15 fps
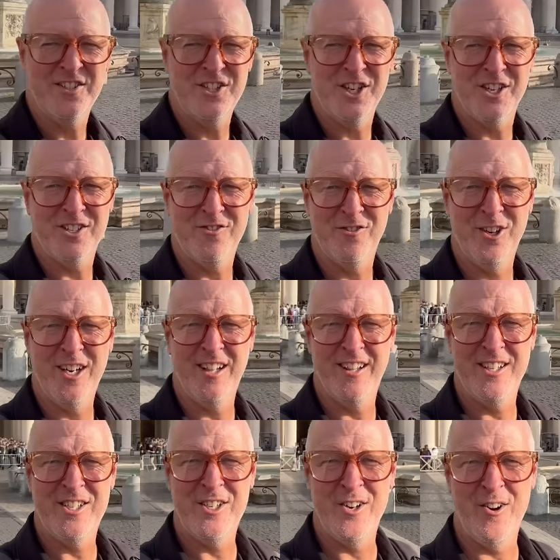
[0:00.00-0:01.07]
just
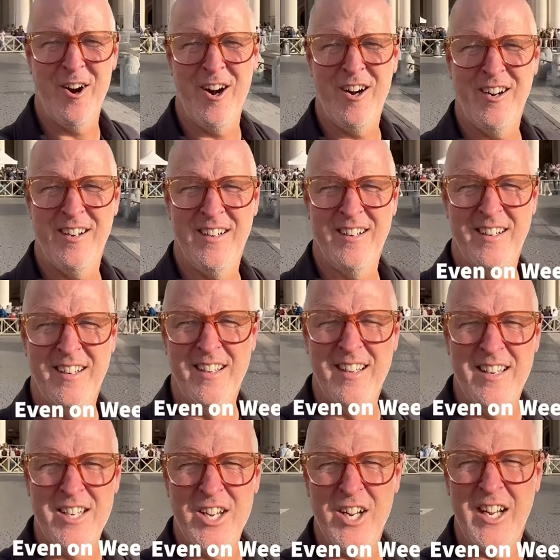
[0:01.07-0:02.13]
really short.
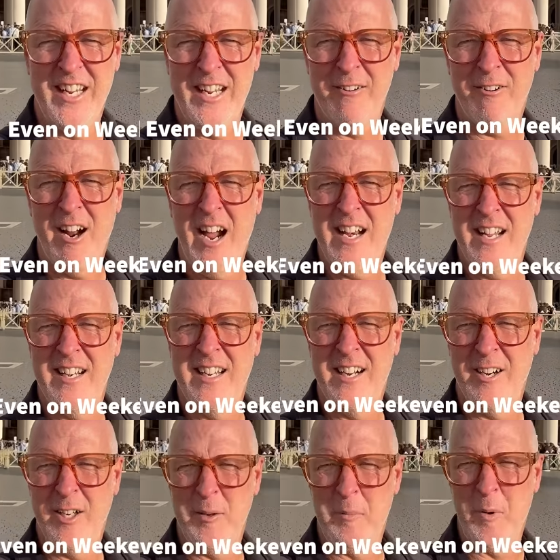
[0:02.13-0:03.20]
get right in here
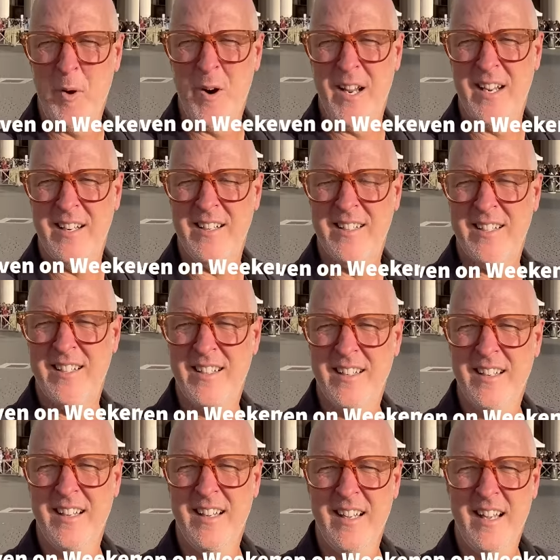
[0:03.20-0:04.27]
in the morning.
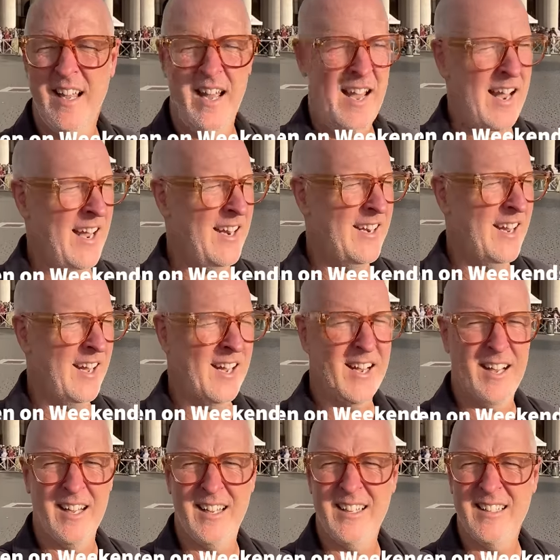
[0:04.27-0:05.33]
And
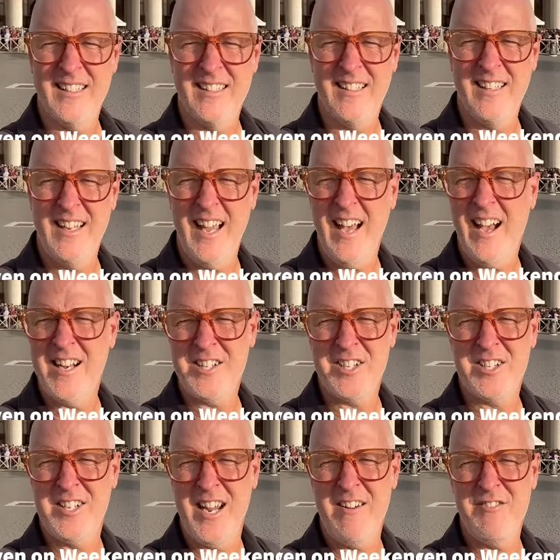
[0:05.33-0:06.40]
uh, yeah, I
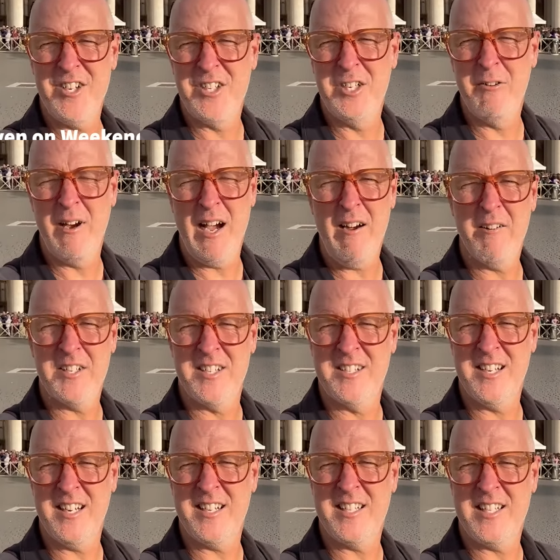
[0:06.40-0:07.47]
just saved you two hours.
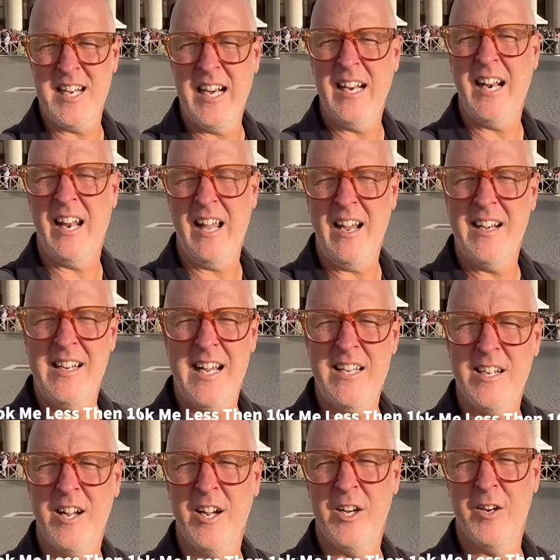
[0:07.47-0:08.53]
Instead of standing in line, now you
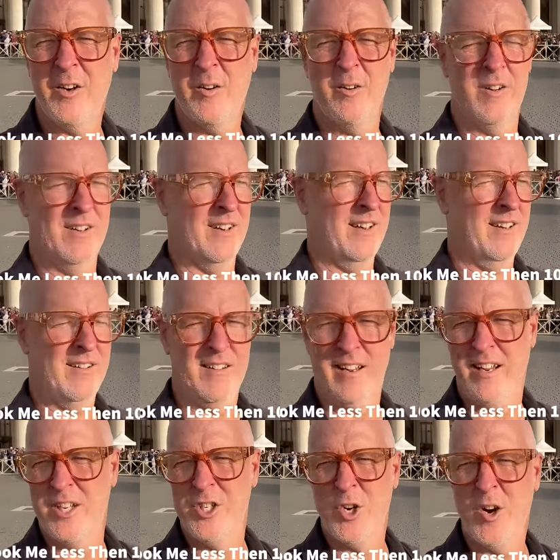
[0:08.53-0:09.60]
can go
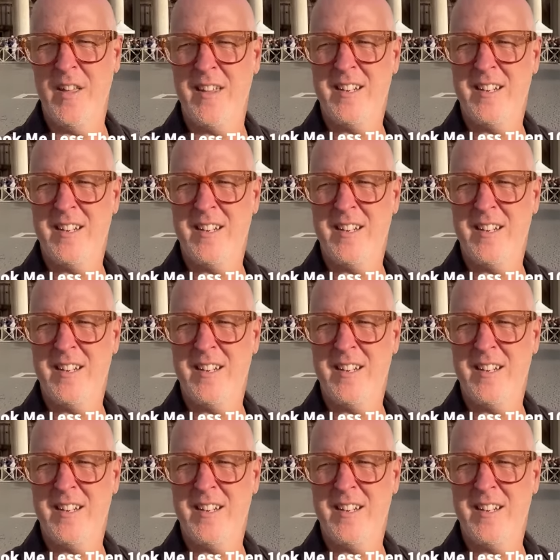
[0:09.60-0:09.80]
enjoy the